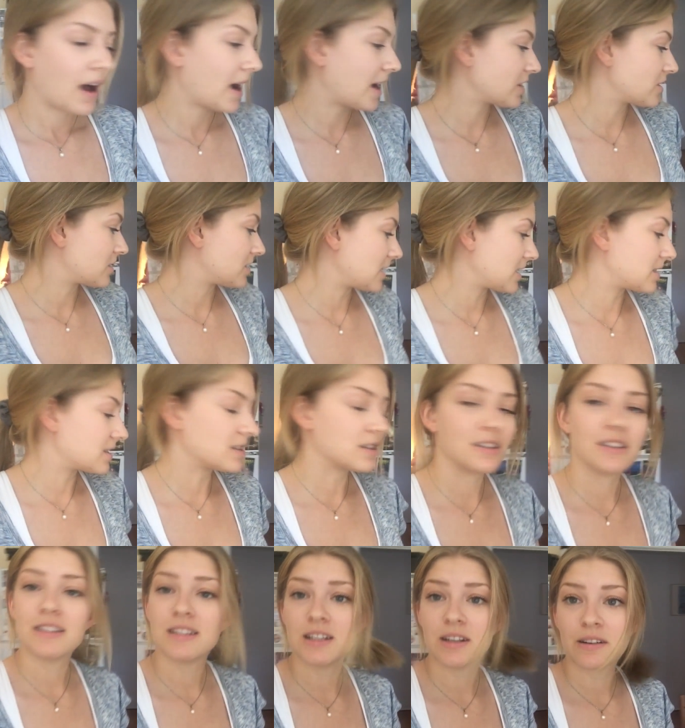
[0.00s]
I just
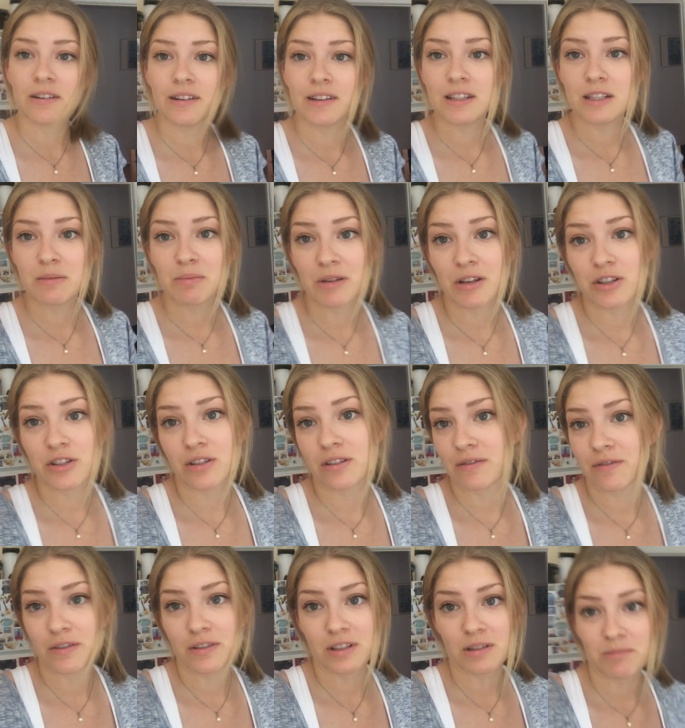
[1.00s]
had zero inspiration
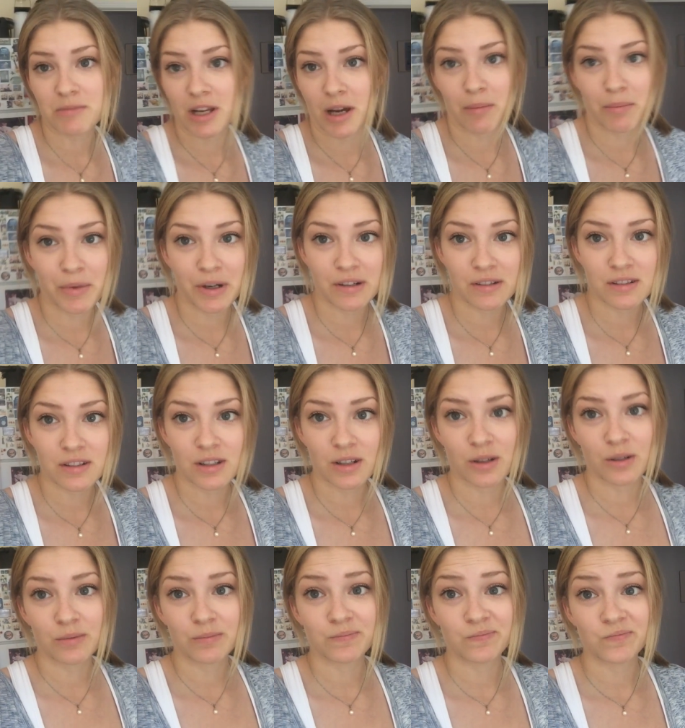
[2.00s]
for September,
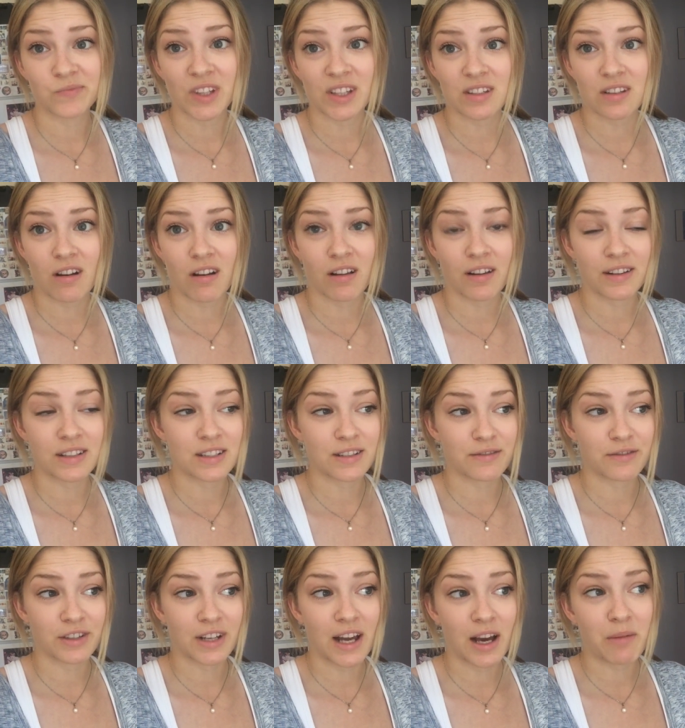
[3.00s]
so that's all I did
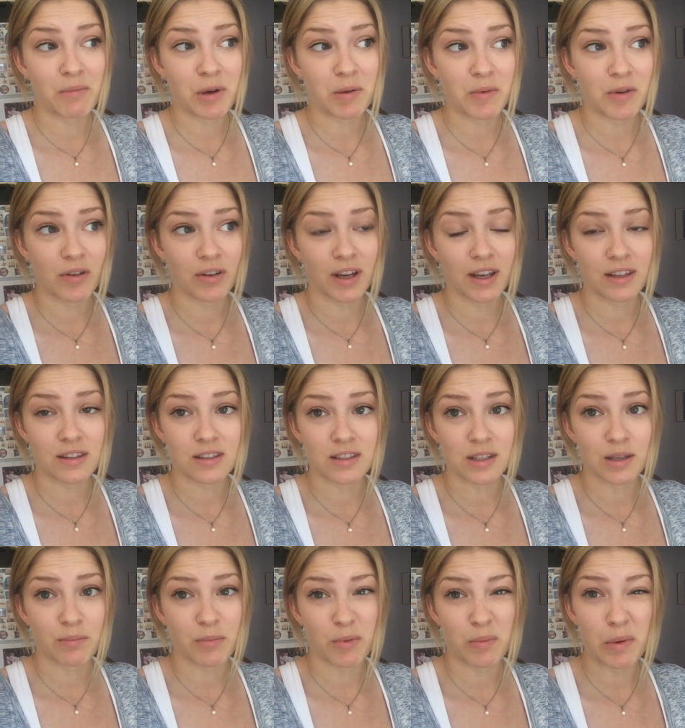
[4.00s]
for now. Maybe I'll get to
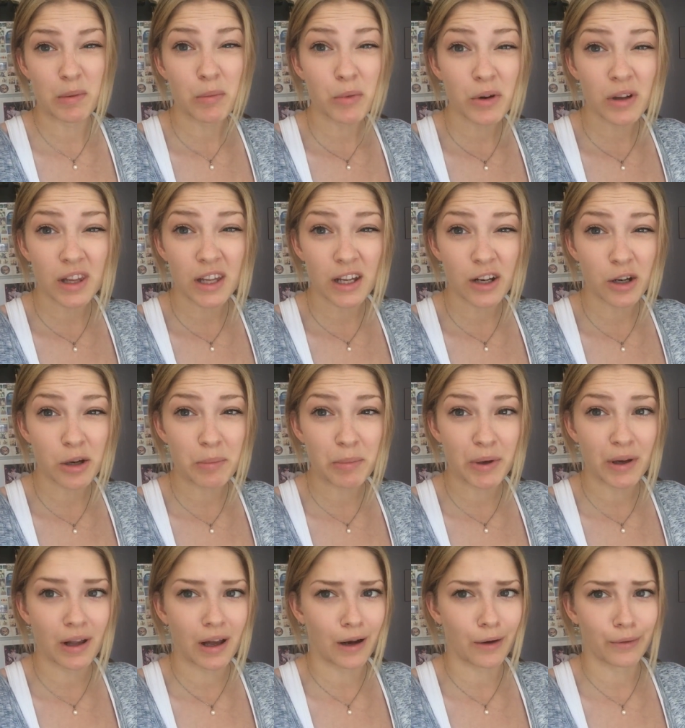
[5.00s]
some a bit more later,
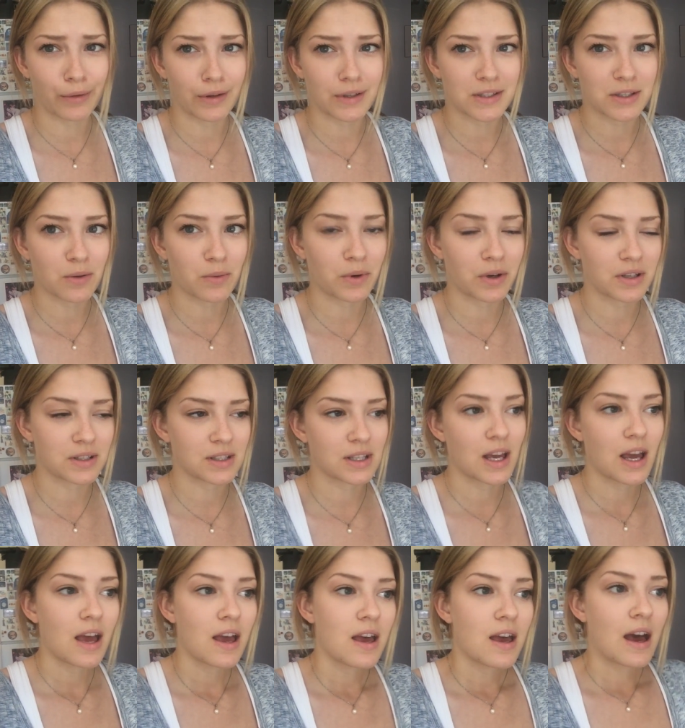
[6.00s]
but I don't think so, because
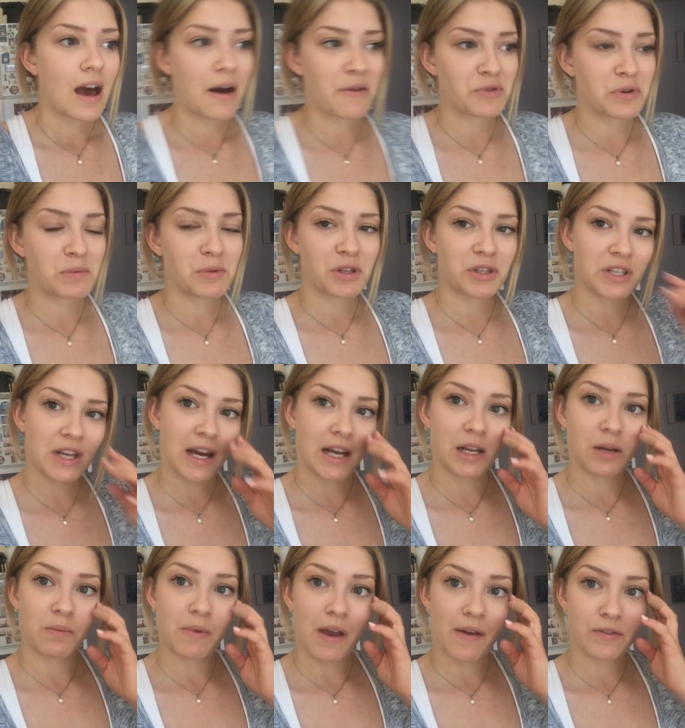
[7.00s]
after I'm done
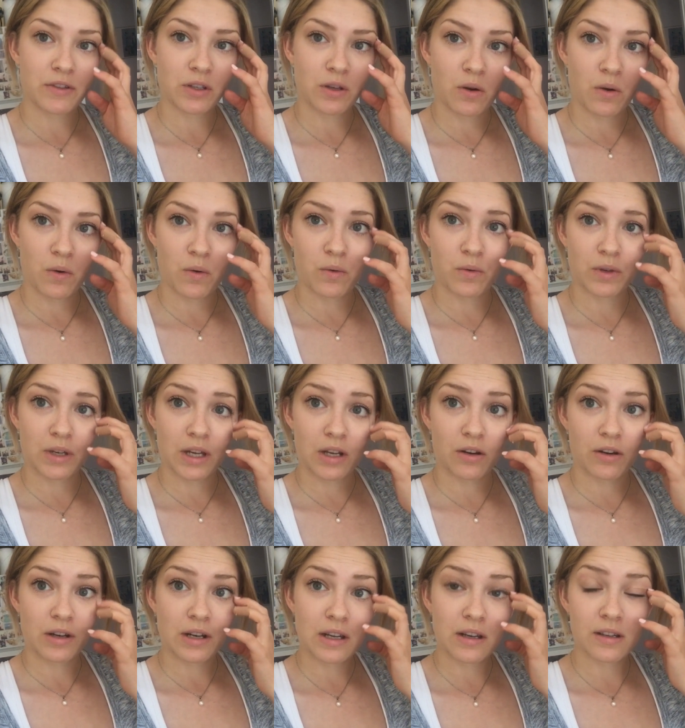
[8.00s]
tanning, we have to go
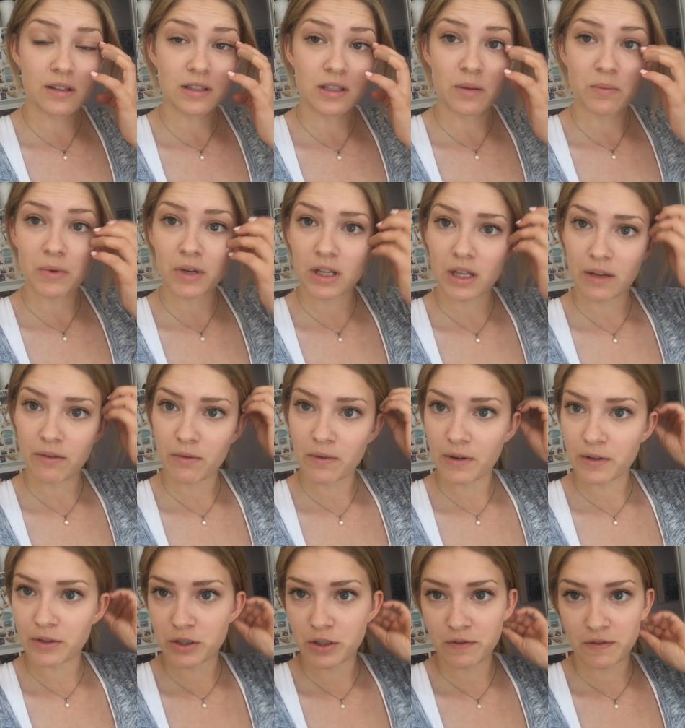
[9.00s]
get our nails done. We're gonna leave
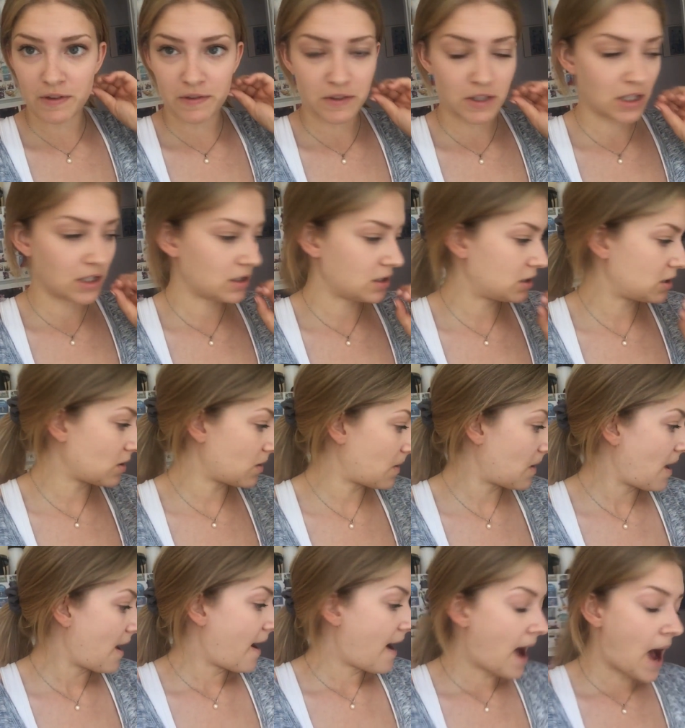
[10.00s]
around 2.15, so
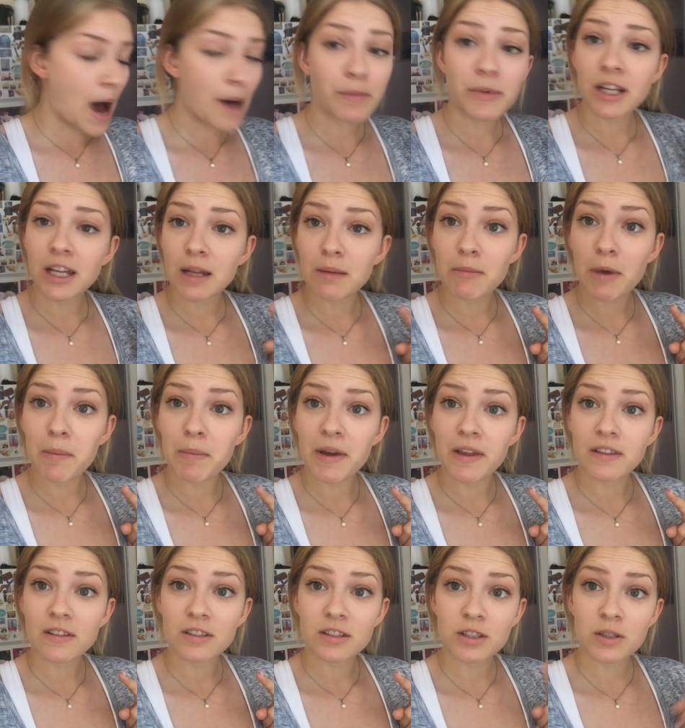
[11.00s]
I'm gonna get my
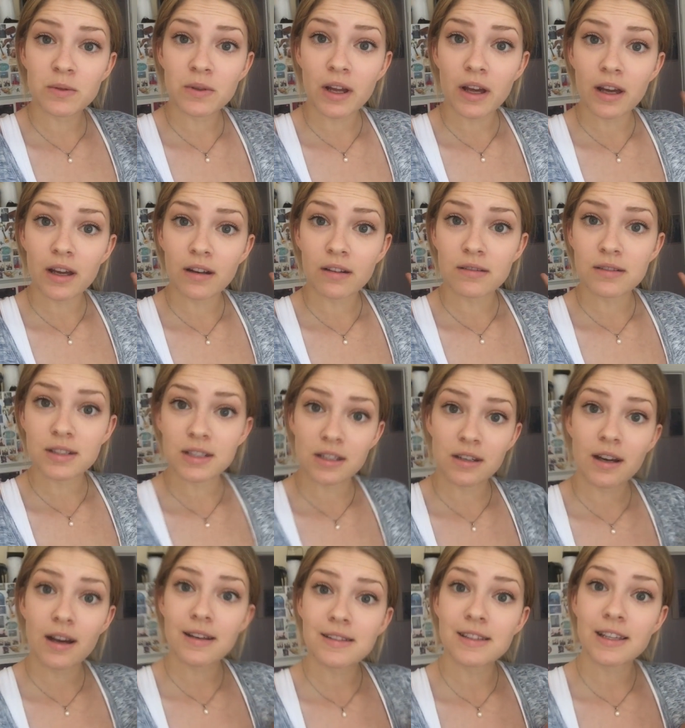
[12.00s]
bathing suit, and I'll see
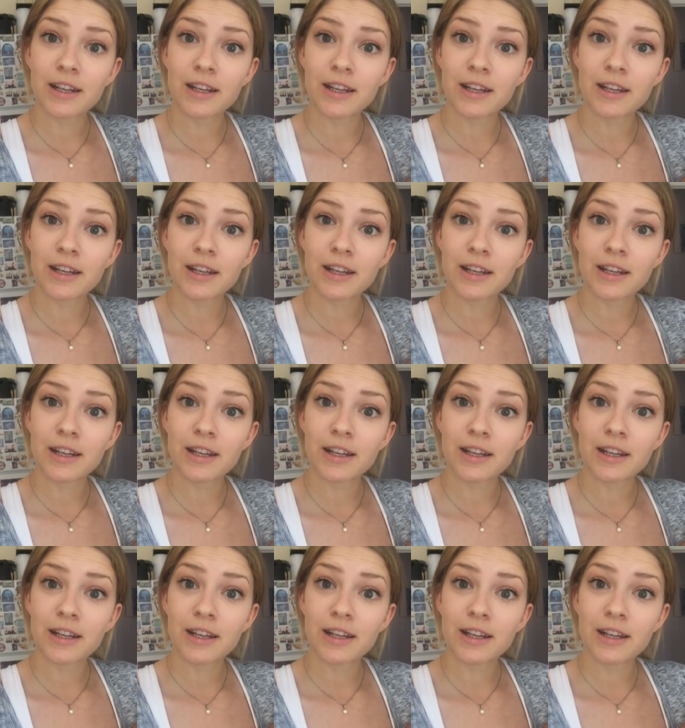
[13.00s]
you guys